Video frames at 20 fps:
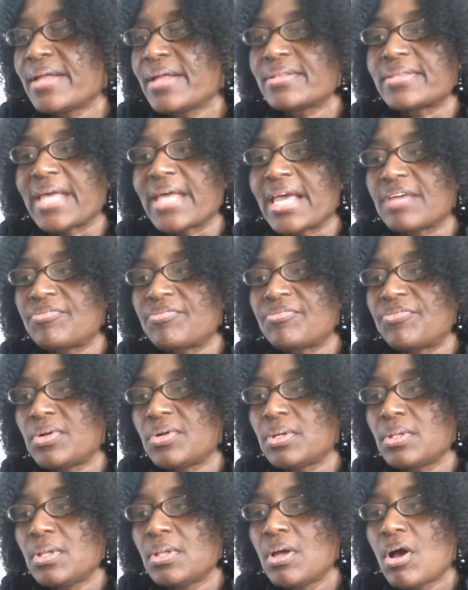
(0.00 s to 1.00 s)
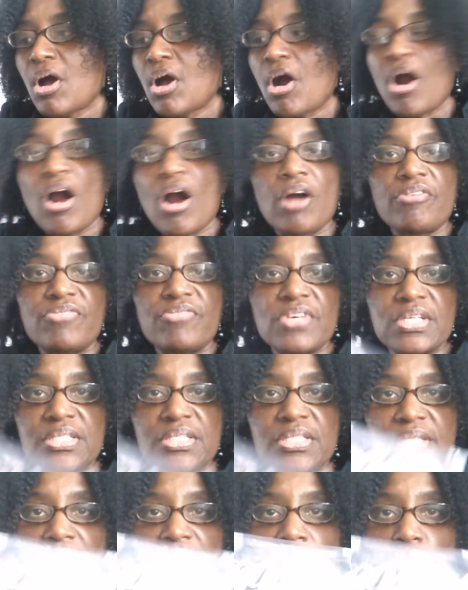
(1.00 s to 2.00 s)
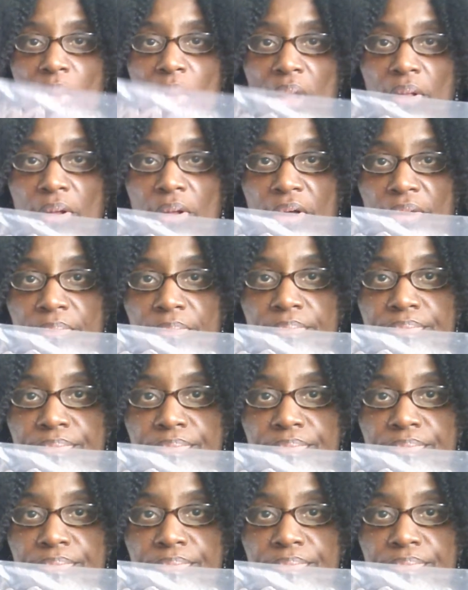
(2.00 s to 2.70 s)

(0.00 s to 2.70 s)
thankful, harvest, and welcome.